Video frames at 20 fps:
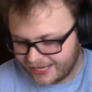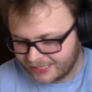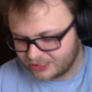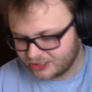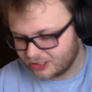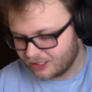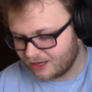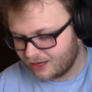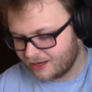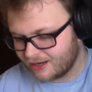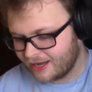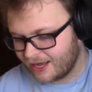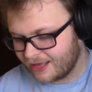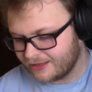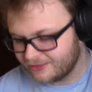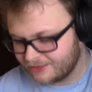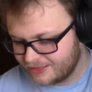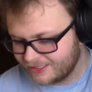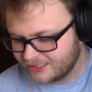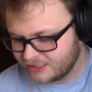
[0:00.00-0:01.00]
hedgehog
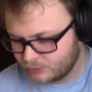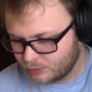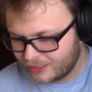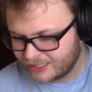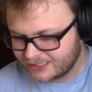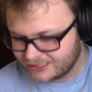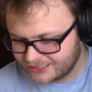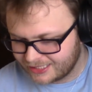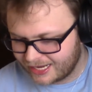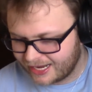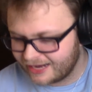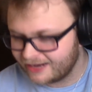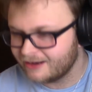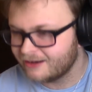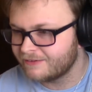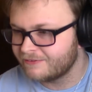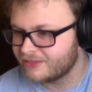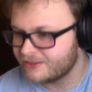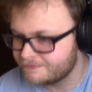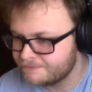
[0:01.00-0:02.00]
on this west
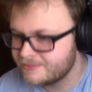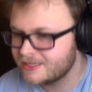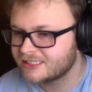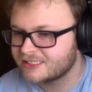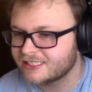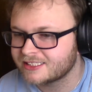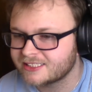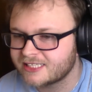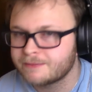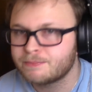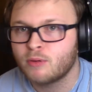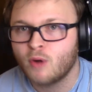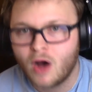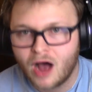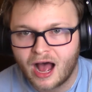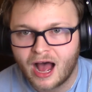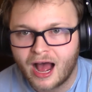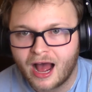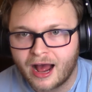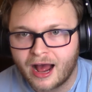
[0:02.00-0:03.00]
side of the Mississippi.